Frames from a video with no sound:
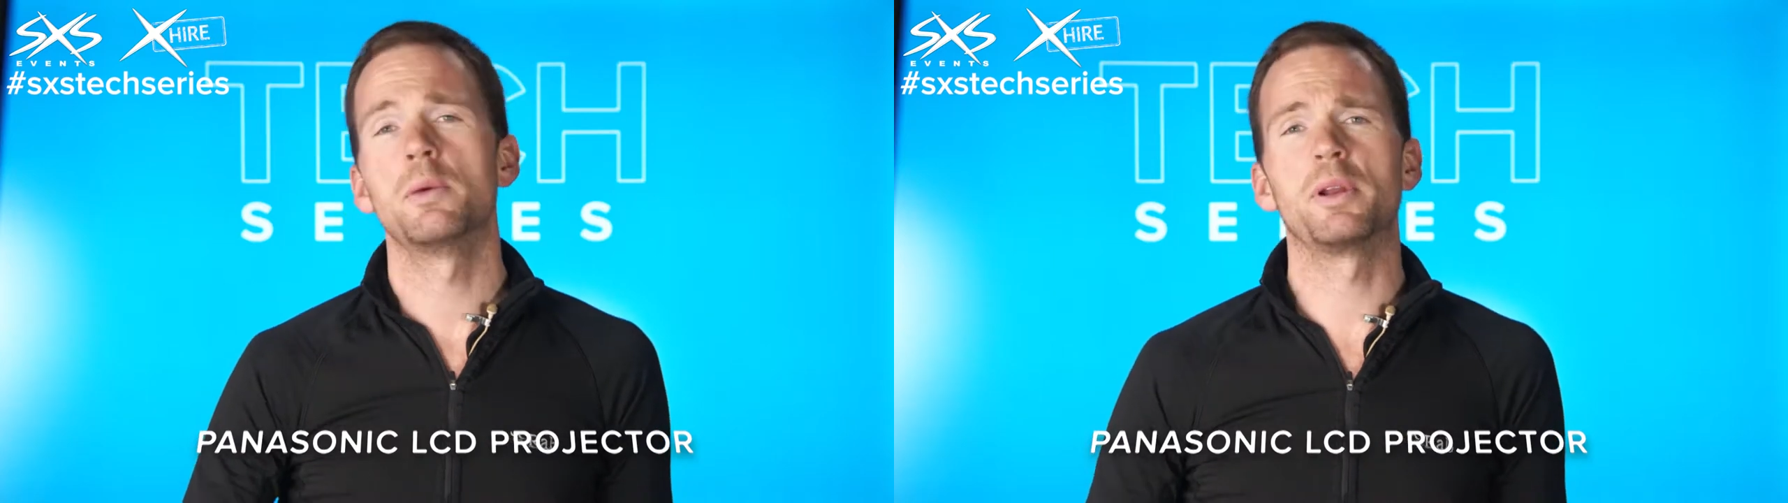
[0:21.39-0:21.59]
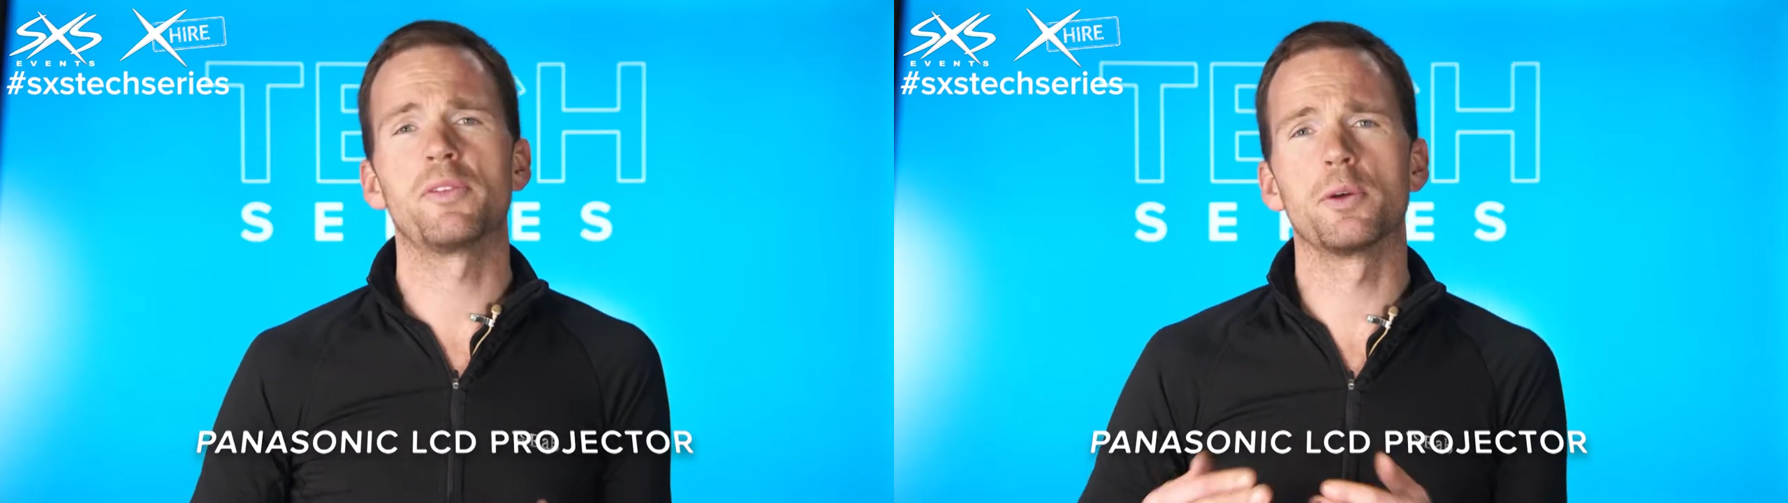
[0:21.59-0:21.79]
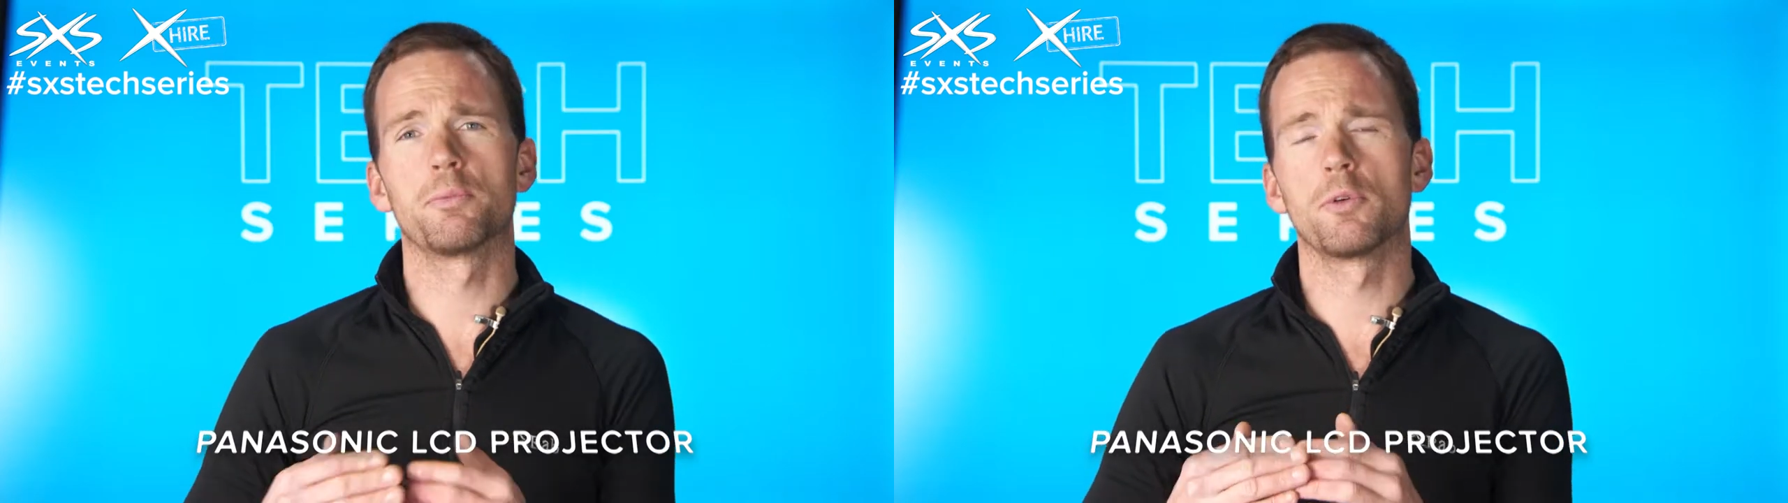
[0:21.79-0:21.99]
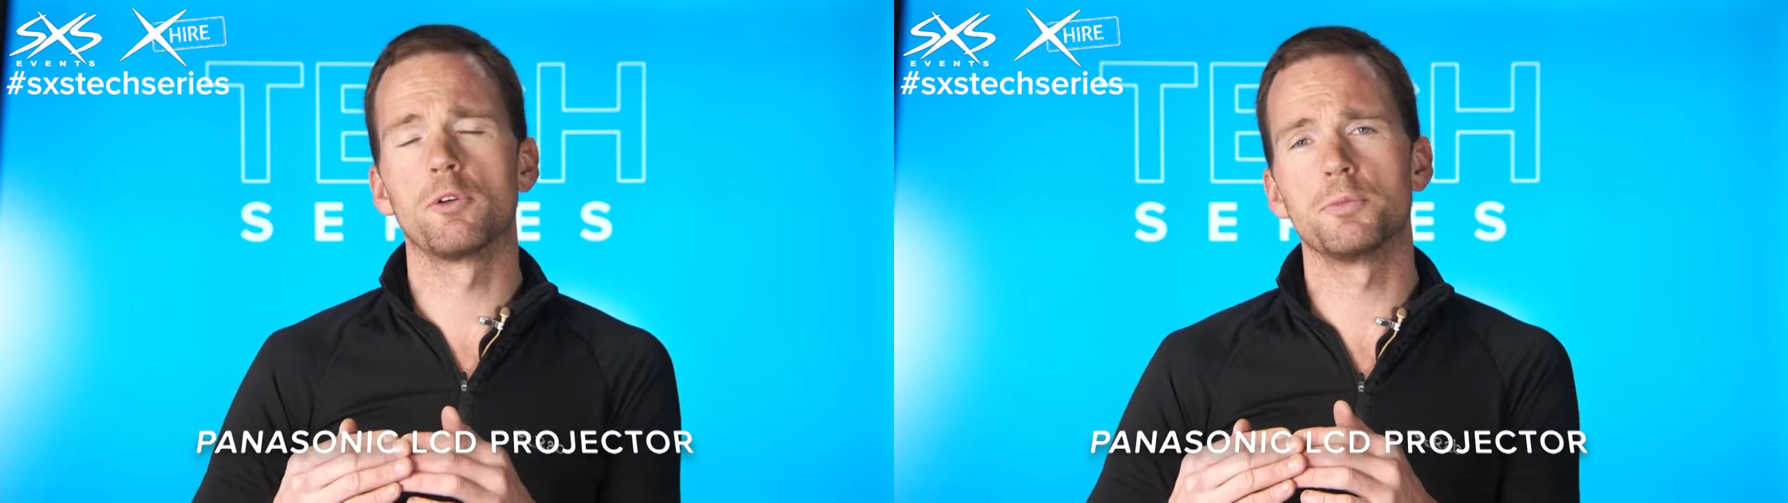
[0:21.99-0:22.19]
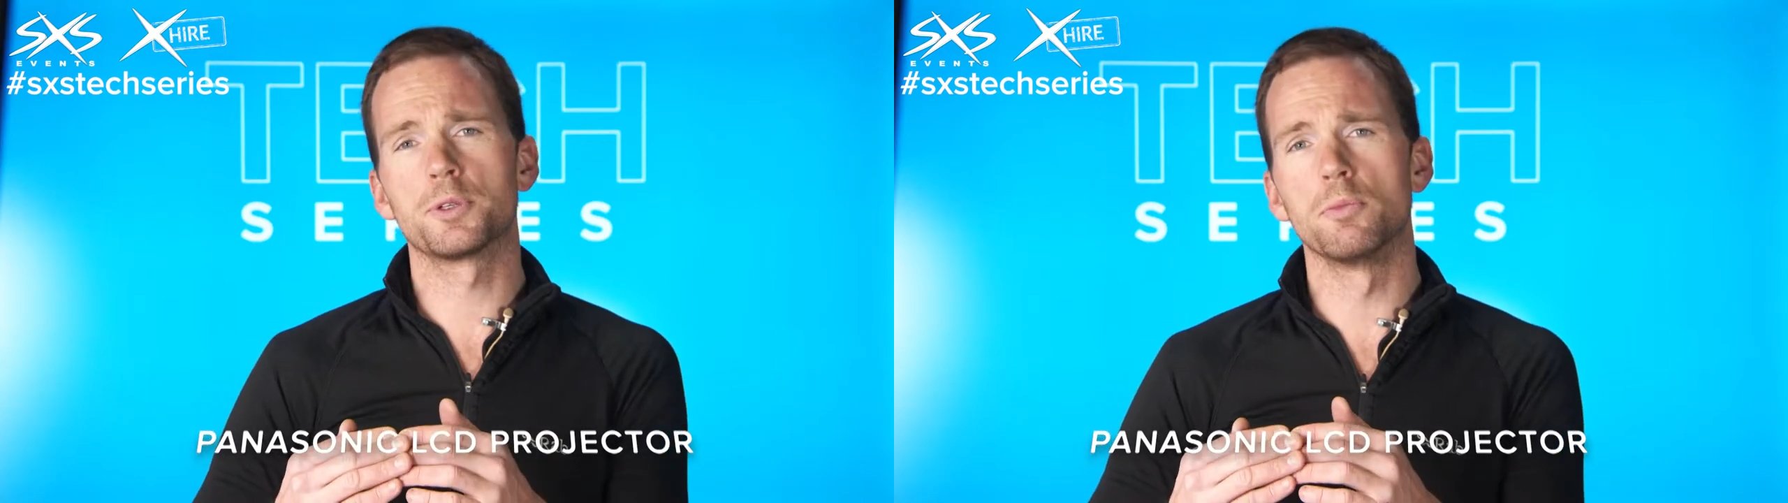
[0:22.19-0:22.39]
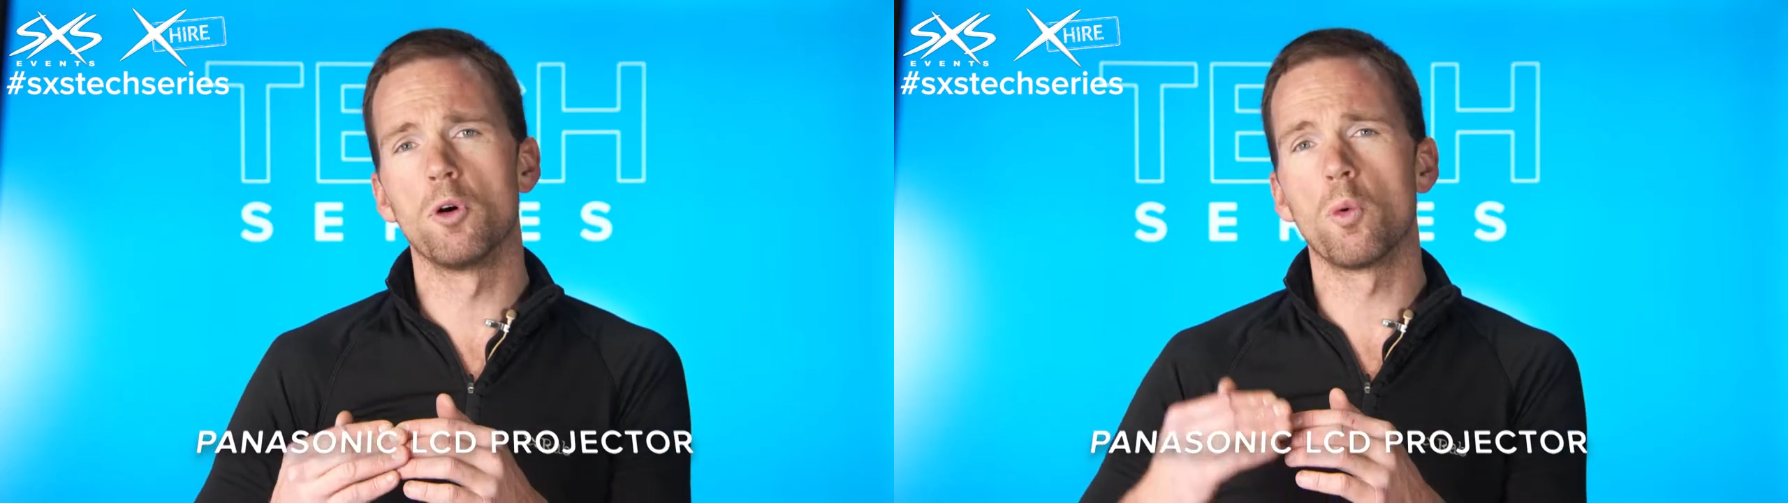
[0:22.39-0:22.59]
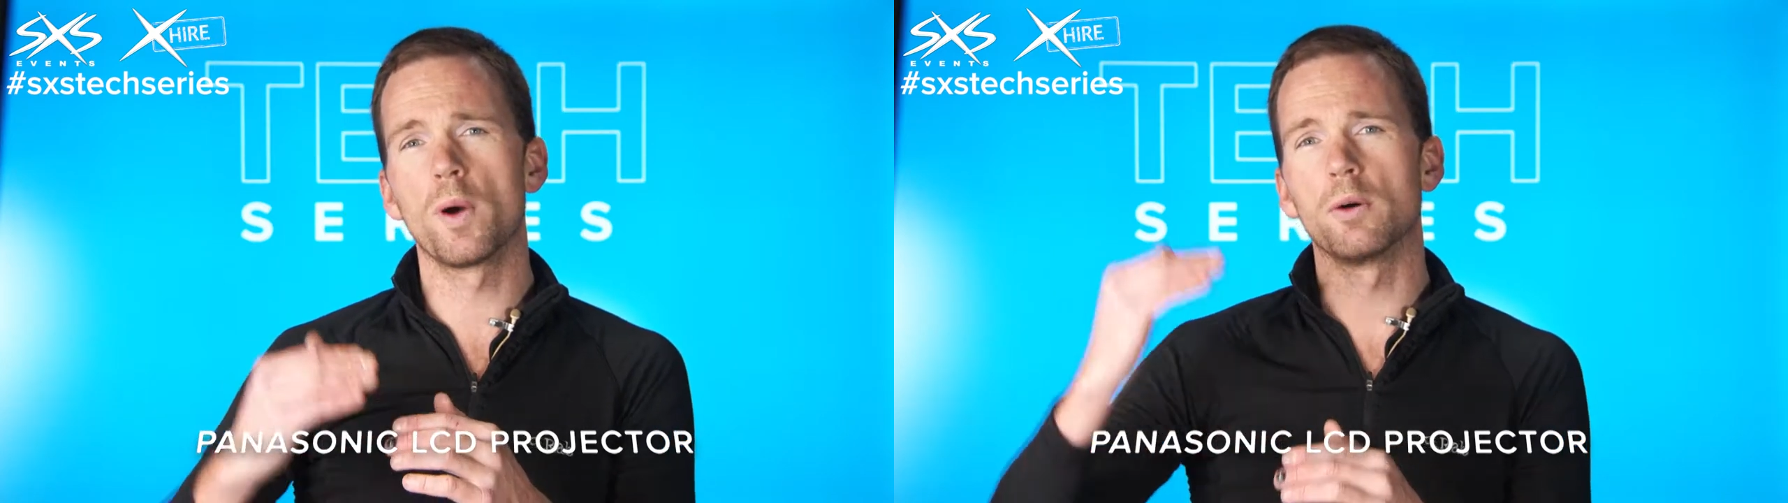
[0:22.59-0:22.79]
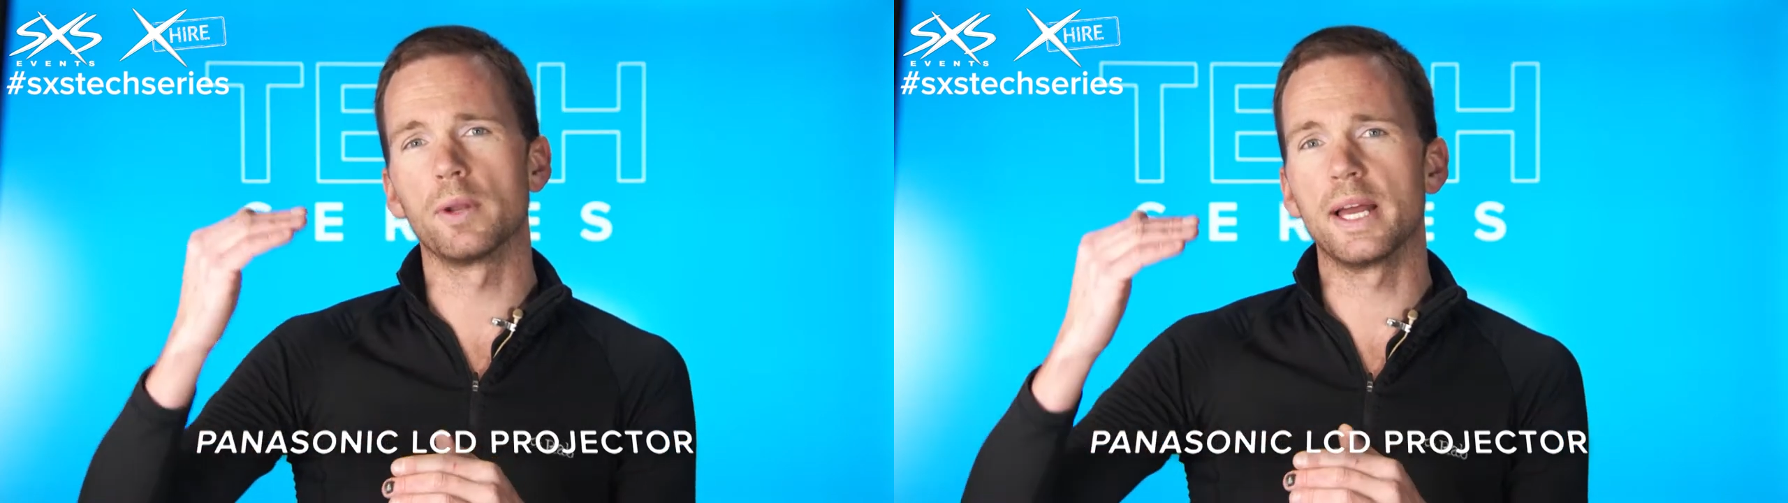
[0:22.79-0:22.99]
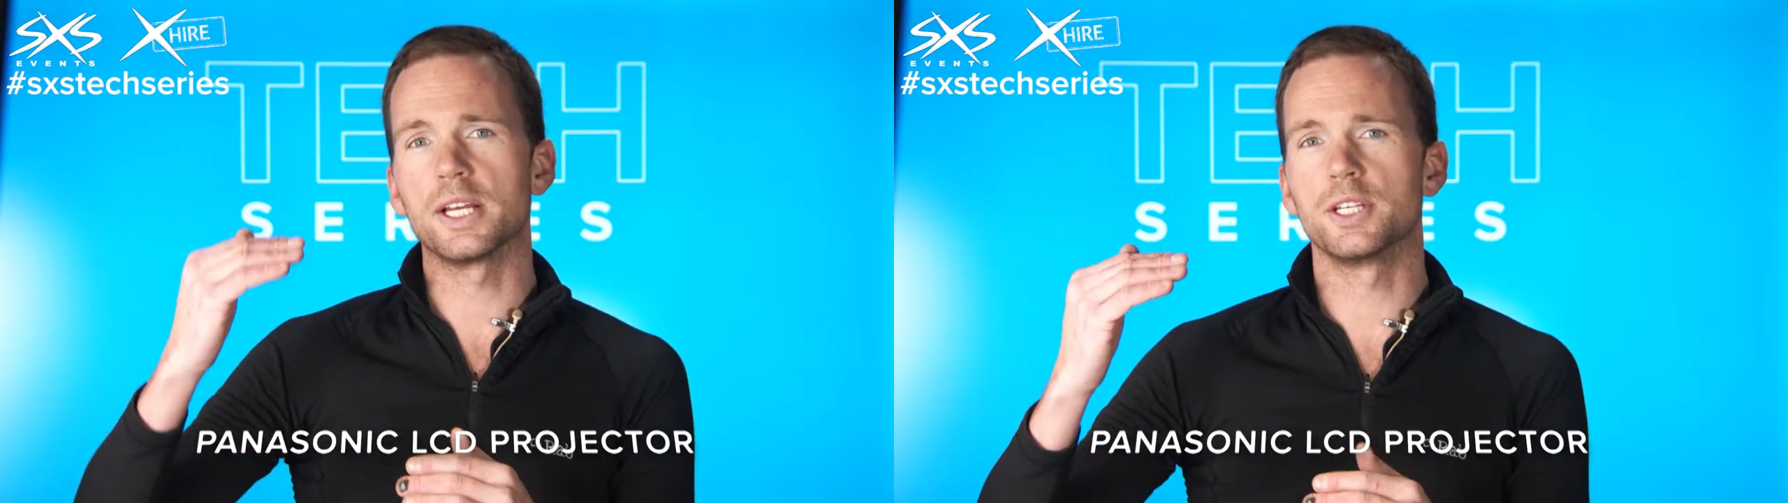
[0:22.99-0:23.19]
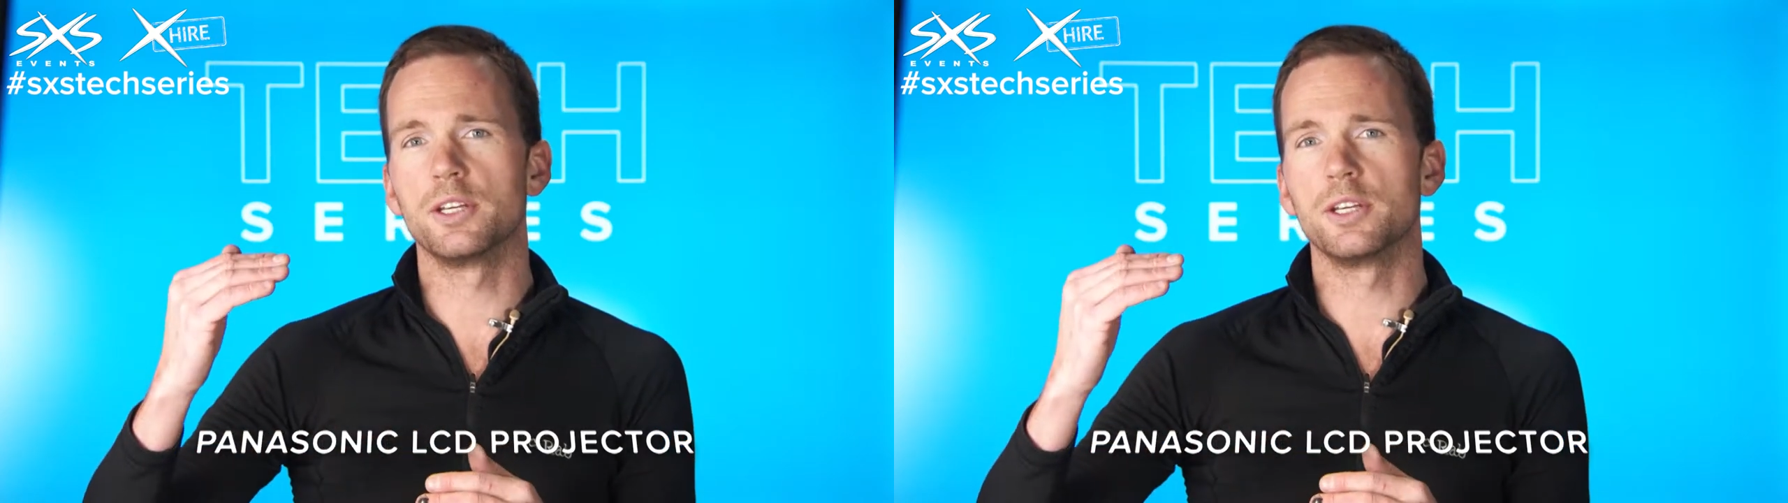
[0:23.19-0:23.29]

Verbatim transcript: but if the room's more well lit,